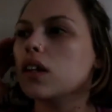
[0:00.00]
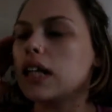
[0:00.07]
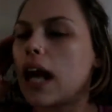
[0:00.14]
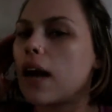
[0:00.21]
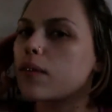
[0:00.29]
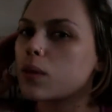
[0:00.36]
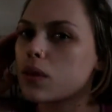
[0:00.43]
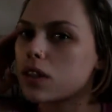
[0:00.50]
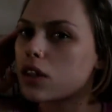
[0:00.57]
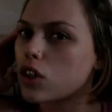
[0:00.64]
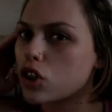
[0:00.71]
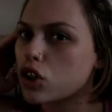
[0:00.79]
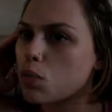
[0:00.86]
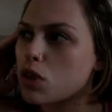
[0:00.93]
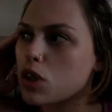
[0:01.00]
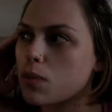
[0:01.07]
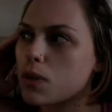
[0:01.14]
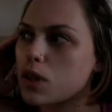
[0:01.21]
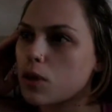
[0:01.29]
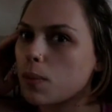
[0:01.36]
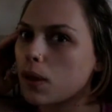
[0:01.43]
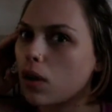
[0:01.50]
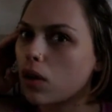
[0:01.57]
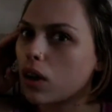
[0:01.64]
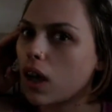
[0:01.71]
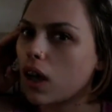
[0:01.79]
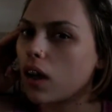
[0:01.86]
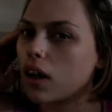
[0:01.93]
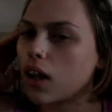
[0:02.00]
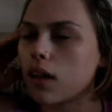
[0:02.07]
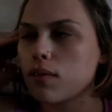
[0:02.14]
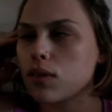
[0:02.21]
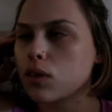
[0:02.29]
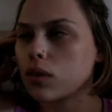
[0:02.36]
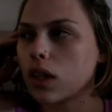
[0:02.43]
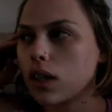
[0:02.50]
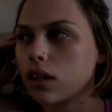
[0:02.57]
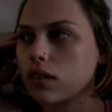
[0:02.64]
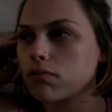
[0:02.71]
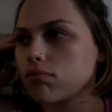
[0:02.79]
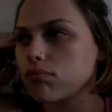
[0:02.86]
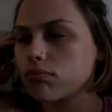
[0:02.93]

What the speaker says: Now everyone's got super, super, super long hair, and I'm short hair.